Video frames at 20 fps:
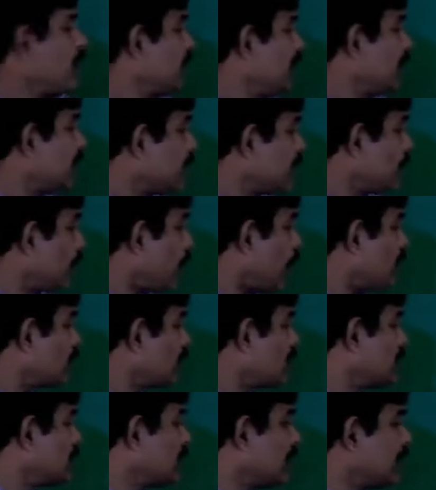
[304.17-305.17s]
It
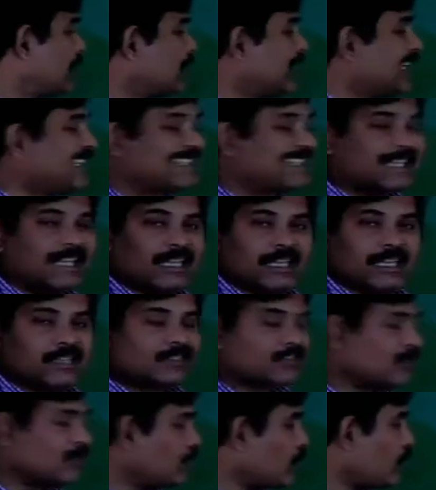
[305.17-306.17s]
causes a
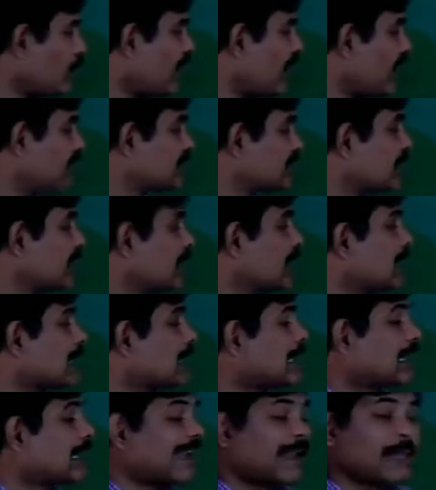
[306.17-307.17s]
disease known as
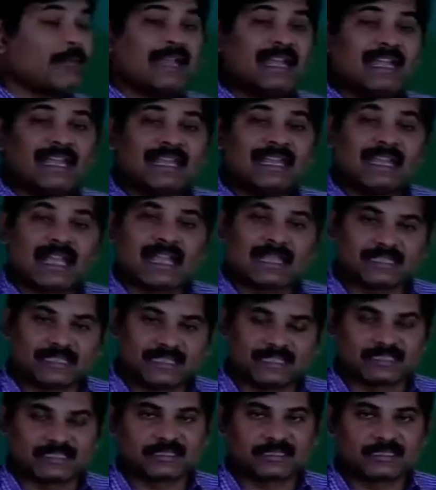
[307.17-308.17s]

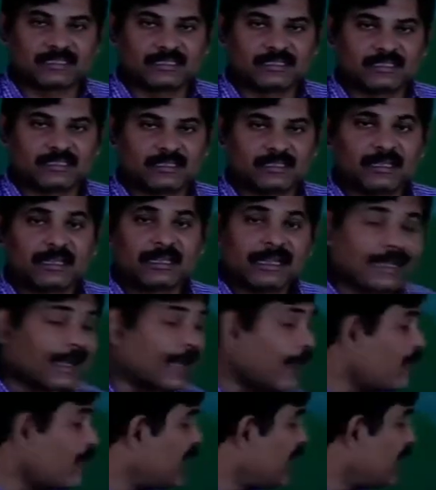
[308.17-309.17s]
chlamydiasis.
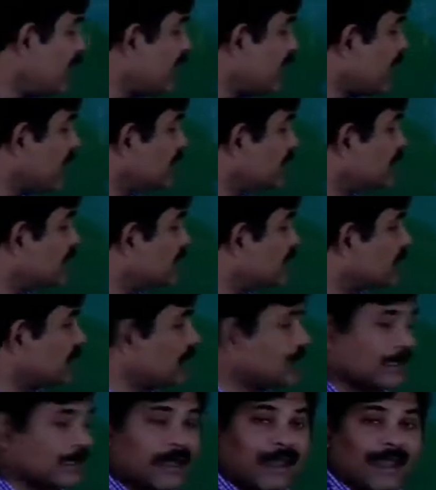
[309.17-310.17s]
Chlamydiasis
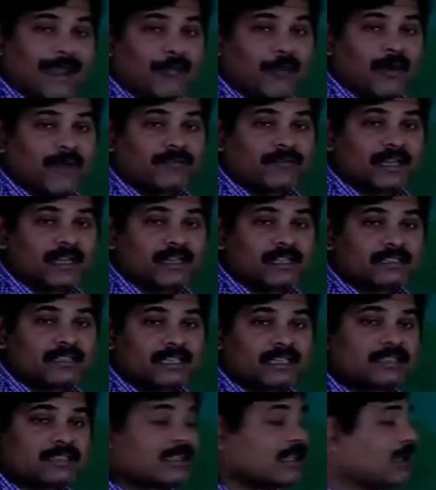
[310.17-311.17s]
is the name of the
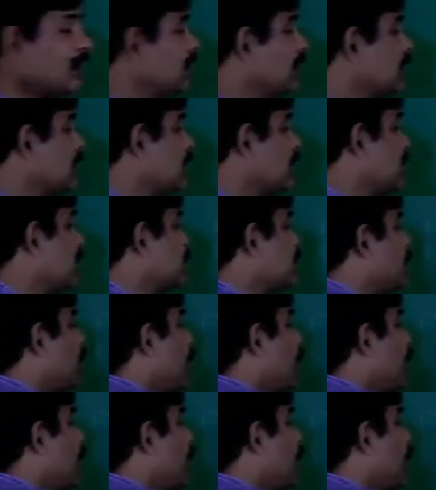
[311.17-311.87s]
disease that is